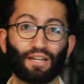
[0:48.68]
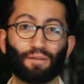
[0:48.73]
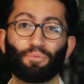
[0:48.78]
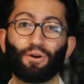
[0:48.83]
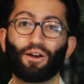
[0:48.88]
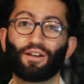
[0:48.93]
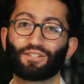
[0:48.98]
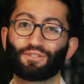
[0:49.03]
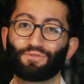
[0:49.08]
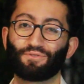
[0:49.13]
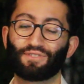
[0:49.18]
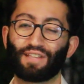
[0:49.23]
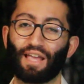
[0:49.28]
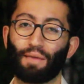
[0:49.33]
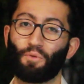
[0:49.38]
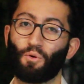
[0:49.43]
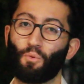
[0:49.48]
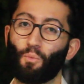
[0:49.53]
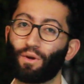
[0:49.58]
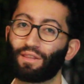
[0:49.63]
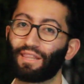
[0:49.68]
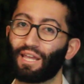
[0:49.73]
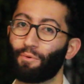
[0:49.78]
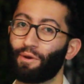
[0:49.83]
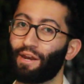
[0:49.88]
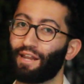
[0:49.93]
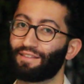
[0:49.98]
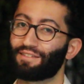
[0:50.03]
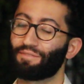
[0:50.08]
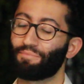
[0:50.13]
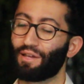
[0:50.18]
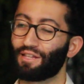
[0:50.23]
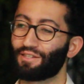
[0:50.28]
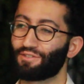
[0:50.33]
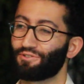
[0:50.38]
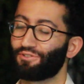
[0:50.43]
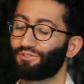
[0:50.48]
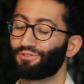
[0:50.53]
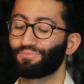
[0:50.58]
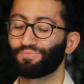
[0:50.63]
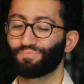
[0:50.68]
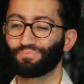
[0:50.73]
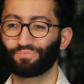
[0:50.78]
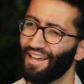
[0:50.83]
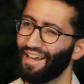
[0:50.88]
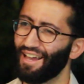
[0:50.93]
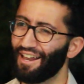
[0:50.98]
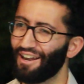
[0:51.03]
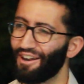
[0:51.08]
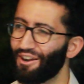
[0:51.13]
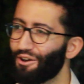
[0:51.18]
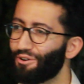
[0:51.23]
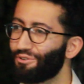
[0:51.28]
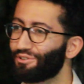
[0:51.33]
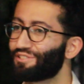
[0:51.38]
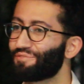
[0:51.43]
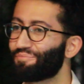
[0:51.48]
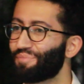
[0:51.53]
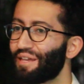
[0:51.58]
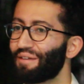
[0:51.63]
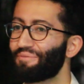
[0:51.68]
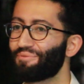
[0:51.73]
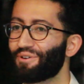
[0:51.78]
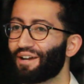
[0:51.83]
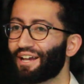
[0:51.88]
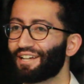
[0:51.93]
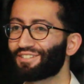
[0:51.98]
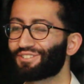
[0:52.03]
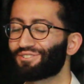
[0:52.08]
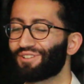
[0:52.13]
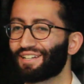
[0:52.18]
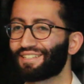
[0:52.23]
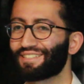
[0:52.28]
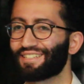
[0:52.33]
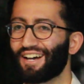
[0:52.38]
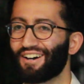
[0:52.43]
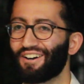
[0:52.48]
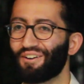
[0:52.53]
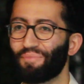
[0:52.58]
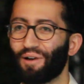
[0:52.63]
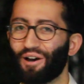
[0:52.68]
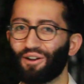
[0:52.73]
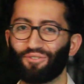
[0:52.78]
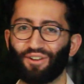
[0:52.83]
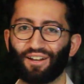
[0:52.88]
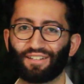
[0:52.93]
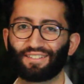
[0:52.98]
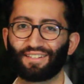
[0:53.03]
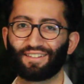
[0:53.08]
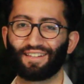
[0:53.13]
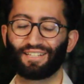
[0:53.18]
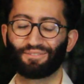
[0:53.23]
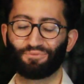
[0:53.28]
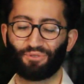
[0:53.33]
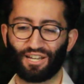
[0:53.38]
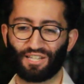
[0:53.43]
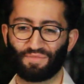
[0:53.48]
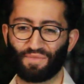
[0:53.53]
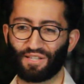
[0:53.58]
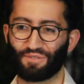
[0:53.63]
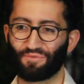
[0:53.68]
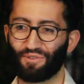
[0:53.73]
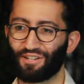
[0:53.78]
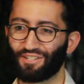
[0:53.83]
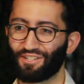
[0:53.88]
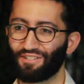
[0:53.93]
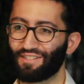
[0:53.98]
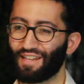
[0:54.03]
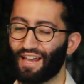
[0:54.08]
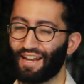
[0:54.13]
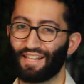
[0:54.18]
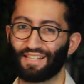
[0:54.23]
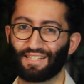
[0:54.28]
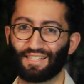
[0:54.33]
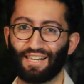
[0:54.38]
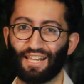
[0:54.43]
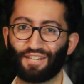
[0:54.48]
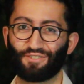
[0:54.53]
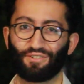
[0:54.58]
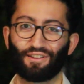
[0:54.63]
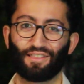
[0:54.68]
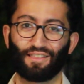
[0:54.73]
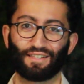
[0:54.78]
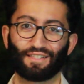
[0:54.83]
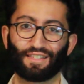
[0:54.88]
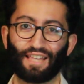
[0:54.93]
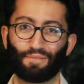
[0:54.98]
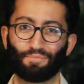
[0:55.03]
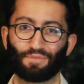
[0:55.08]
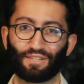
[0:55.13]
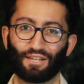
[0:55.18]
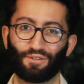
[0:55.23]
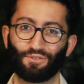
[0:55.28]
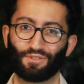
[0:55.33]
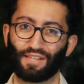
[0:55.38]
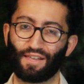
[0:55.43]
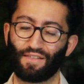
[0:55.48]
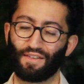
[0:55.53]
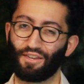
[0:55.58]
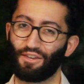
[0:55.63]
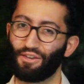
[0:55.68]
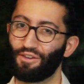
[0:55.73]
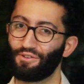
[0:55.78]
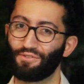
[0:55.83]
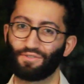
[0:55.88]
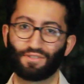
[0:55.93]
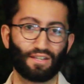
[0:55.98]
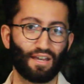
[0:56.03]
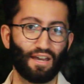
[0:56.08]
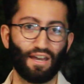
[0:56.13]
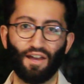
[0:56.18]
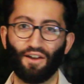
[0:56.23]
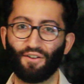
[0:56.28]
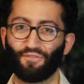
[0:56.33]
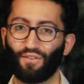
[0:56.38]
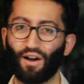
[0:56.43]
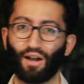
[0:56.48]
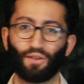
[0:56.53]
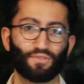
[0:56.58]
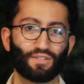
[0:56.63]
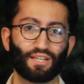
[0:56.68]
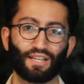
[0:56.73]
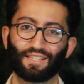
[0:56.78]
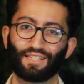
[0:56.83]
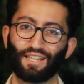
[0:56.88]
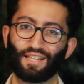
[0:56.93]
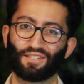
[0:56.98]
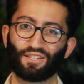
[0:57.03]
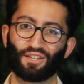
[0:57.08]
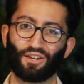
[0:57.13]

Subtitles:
did a personal statement when they went into med school. Loads of people get stressed out about writing these white space questions, and it's literally the same skill set that you used 5-6 years